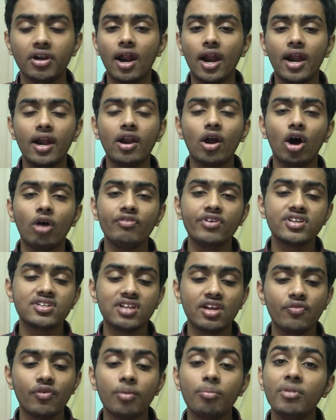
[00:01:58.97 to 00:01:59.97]
And
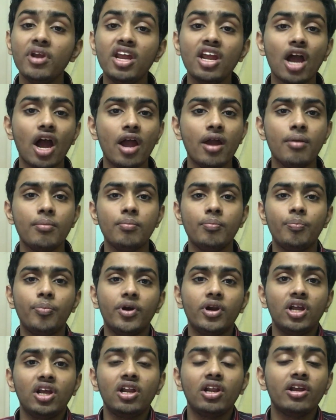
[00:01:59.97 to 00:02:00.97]
obviously for me, I am
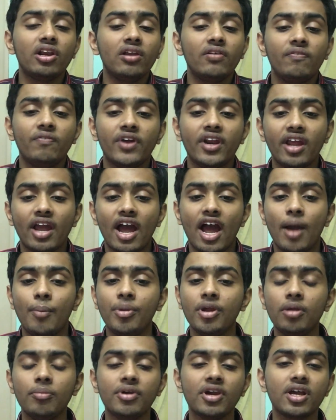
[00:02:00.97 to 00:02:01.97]
particularly very
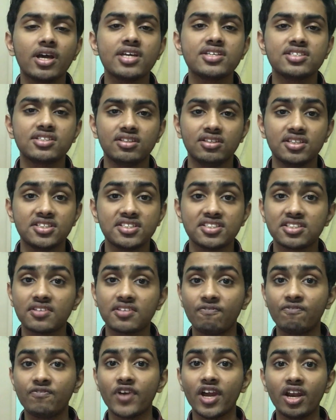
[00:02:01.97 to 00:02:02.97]
happy because this is
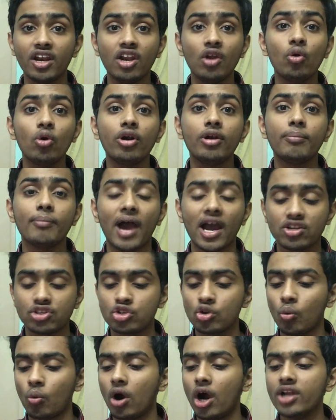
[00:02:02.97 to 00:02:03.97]
very good match to
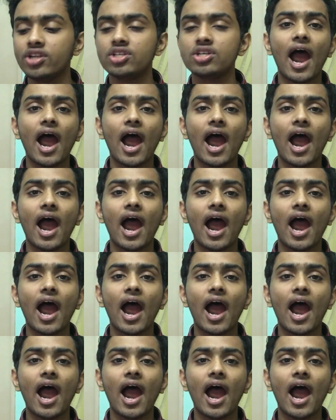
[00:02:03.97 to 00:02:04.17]
watch,